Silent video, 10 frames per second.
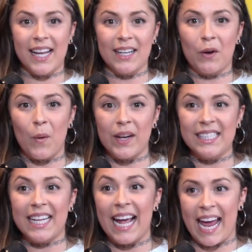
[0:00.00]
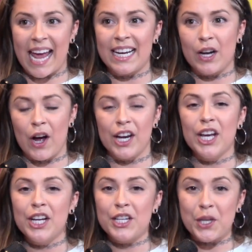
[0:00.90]
and going to get hated on
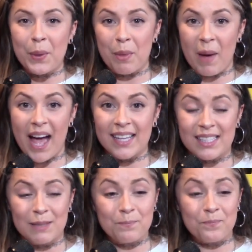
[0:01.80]
to the max.